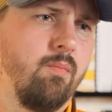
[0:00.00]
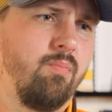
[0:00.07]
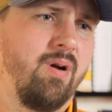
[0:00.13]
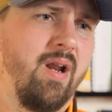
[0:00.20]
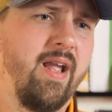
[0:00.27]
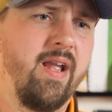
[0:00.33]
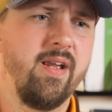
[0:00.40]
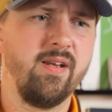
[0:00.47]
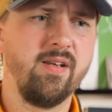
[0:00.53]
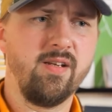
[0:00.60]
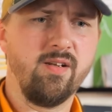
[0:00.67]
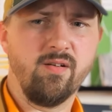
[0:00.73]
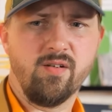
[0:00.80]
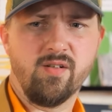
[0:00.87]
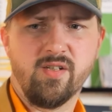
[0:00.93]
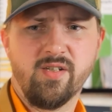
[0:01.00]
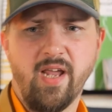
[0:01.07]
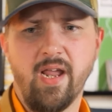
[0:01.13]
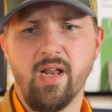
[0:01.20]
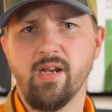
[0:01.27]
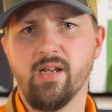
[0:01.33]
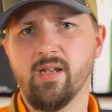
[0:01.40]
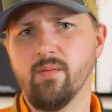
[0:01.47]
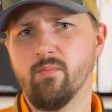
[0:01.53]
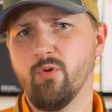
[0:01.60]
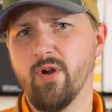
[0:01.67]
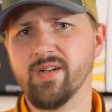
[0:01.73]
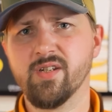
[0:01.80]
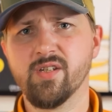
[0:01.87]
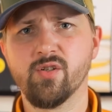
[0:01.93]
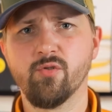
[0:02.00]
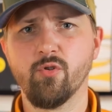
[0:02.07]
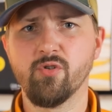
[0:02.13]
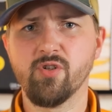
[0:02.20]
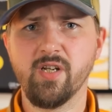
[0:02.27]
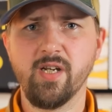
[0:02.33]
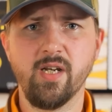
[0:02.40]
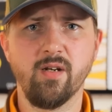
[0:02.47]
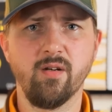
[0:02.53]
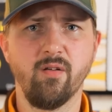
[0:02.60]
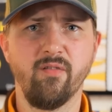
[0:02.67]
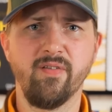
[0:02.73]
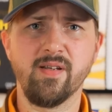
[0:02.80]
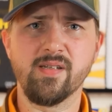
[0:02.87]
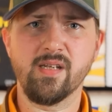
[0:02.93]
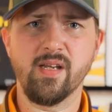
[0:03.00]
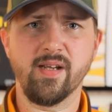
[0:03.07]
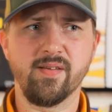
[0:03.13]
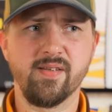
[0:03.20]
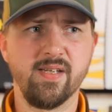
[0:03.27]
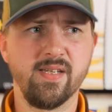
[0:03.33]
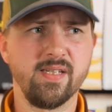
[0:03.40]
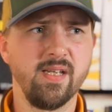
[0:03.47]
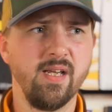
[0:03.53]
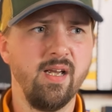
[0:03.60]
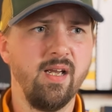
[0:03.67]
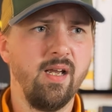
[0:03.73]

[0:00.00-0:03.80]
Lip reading: play in your daily practice routine or things like this.